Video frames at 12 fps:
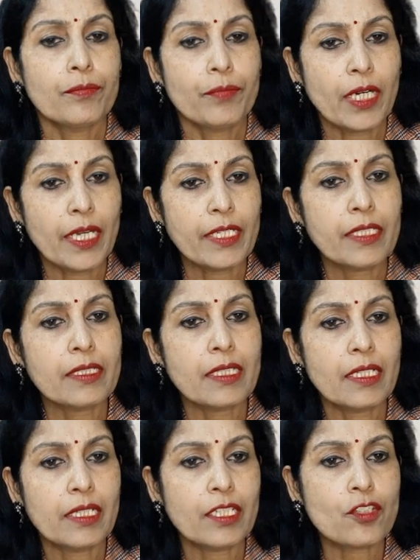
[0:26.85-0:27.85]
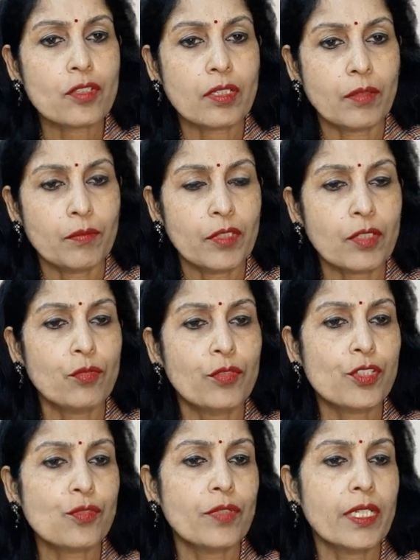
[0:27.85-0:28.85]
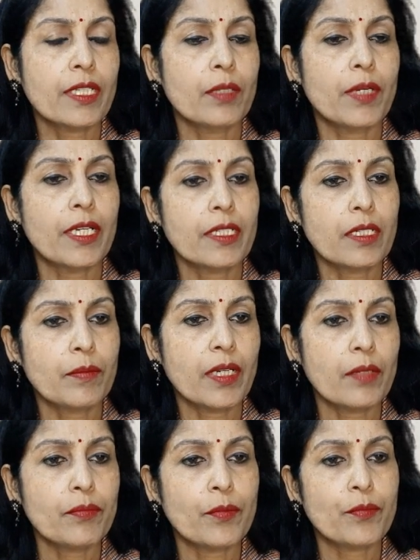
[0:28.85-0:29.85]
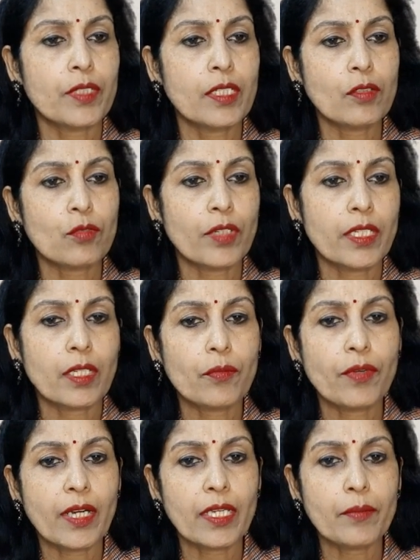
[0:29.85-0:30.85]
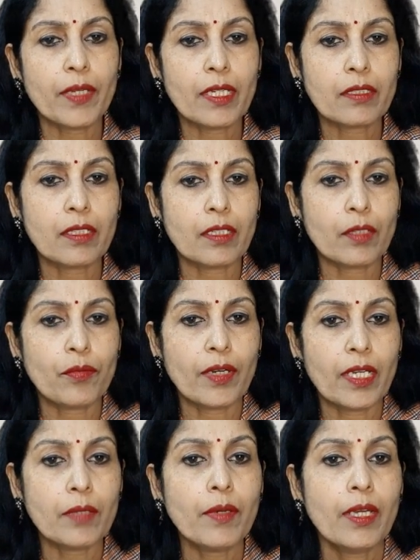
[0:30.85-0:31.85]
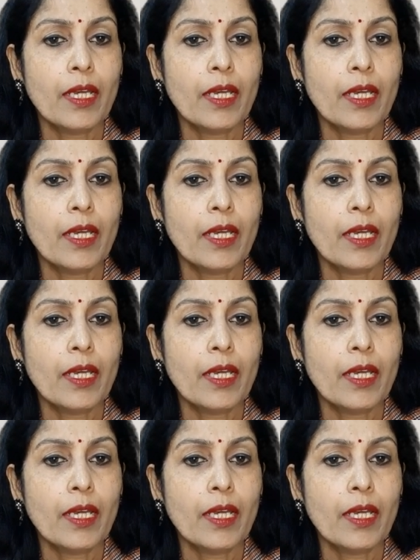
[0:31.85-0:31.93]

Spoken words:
find the least number which when divided by 15, 25 and 35